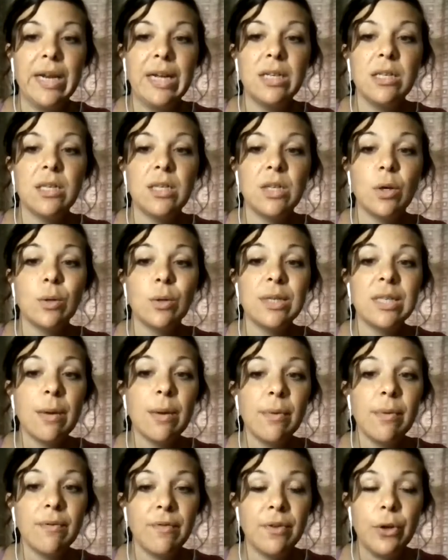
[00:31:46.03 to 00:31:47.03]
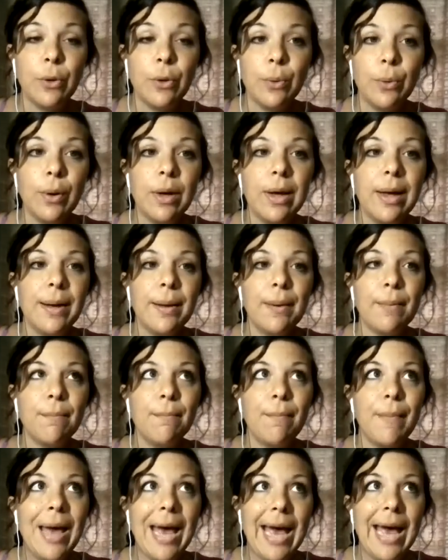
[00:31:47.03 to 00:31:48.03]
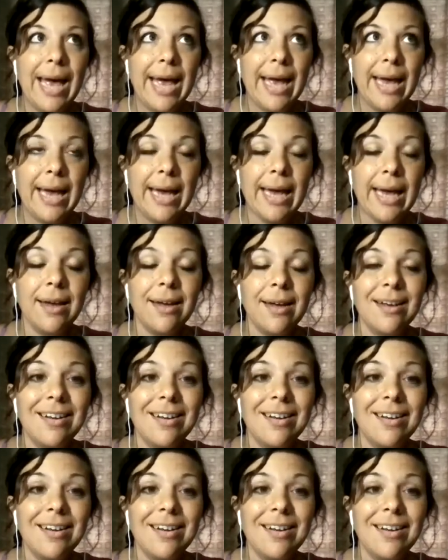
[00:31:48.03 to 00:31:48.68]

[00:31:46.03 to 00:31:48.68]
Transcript: And so some of you may